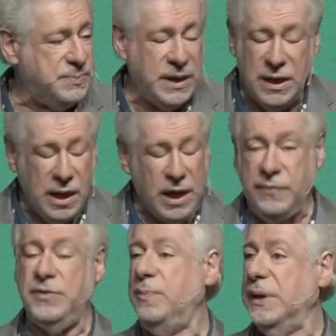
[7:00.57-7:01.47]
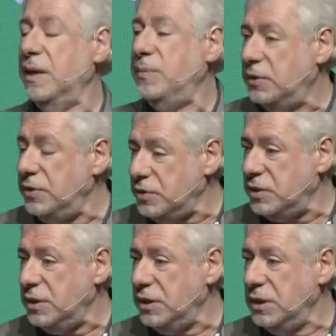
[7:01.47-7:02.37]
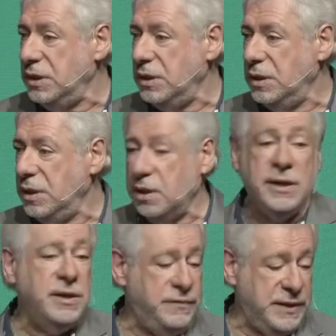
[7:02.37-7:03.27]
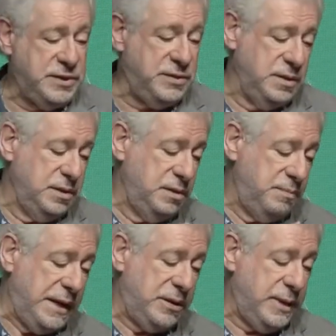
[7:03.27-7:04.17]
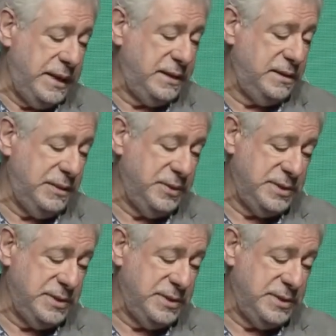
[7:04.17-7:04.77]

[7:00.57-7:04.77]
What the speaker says: But after I became a Christian, like I confessed marijuana, that was